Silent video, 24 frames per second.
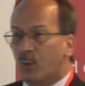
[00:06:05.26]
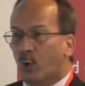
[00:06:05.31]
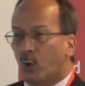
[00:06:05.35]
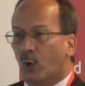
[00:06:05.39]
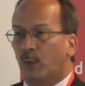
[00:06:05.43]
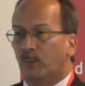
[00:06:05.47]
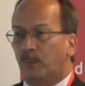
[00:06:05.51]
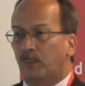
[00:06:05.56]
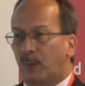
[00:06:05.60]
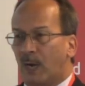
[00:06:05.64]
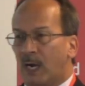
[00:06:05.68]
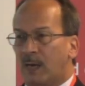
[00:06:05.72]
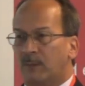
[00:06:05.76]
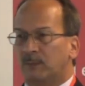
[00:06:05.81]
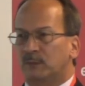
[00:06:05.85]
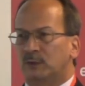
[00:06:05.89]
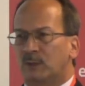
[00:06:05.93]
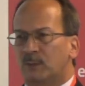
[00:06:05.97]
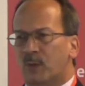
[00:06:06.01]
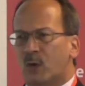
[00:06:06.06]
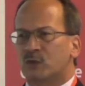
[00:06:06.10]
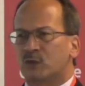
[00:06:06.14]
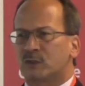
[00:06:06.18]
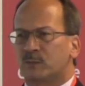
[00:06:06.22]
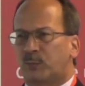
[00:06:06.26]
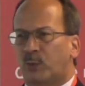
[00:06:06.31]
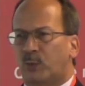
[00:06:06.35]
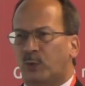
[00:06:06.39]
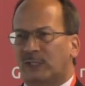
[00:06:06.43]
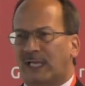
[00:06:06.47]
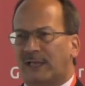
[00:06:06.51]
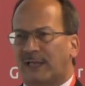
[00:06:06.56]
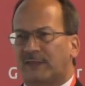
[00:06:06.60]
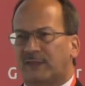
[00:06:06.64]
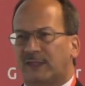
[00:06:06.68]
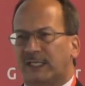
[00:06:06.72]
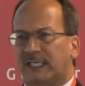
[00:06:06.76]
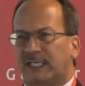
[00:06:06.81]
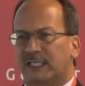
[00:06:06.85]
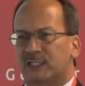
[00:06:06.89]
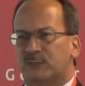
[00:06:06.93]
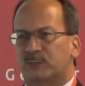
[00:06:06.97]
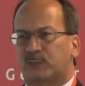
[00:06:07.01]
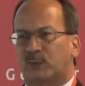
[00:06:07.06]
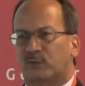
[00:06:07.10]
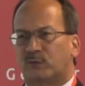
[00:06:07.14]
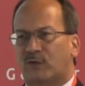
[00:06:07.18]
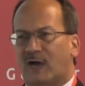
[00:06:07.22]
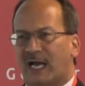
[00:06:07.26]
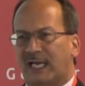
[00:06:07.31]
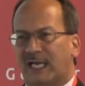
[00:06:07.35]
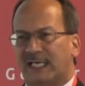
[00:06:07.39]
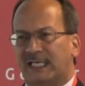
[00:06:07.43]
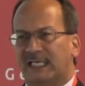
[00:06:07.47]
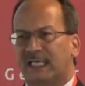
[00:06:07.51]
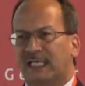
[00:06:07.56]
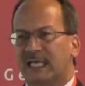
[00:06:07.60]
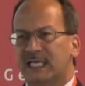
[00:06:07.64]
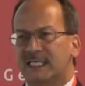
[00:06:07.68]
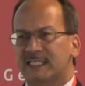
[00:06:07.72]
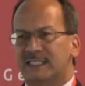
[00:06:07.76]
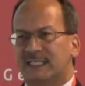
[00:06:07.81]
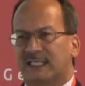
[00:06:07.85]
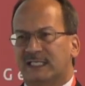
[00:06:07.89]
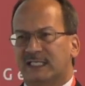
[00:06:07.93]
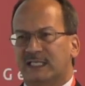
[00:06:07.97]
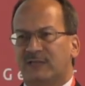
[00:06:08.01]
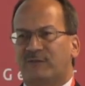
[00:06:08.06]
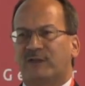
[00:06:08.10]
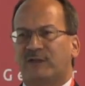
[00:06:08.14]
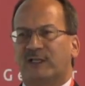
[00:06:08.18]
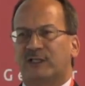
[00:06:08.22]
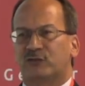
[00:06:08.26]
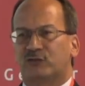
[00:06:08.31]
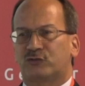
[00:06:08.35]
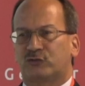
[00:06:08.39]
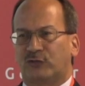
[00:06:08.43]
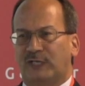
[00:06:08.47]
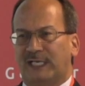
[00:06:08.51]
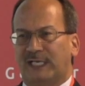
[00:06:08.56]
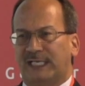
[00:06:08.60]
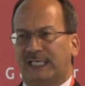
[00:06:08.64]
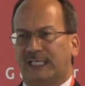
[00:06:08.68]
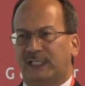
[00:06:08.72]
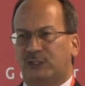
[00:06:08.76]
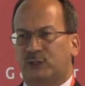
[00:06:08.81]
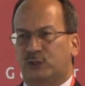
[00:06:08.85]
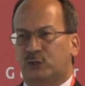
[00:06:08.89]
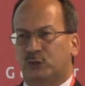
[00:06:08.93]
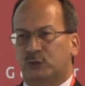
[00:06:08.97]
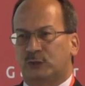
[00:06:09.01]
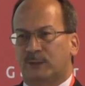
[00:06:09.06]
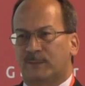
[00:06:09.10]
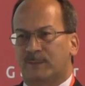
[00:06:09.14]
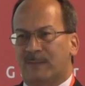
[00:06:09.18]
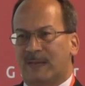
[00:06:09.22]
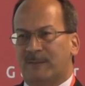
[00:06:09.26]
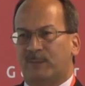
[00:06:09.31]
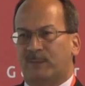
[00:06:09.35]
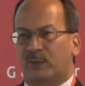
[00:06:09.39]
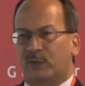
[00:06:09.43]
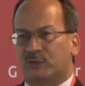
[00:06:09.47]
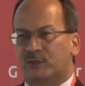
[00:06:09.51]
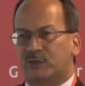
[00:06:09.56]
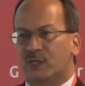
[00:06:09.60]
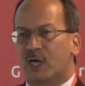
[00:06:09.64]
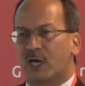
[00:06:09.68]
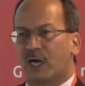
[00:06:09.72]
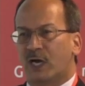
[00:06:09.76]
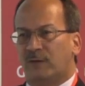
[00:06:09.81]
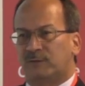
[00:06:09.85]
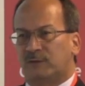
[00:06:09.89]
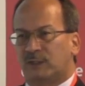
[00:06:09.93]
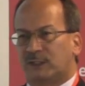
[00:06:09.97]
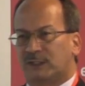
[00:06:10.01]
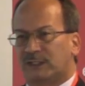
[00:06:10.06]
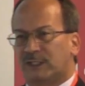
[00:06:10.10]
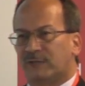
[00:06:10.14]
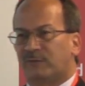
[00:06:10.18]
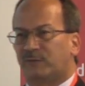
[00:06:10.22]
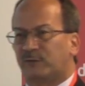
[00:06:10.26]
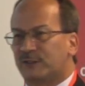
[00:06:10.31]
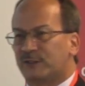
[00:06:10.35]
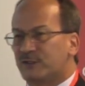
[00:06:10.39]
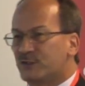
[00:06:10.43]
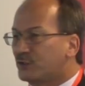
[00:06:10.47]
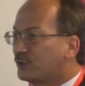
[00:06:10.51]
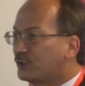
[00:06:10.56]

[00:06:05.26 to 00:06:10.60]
more, uh, the most important, I think, is providing significant training to the members of the different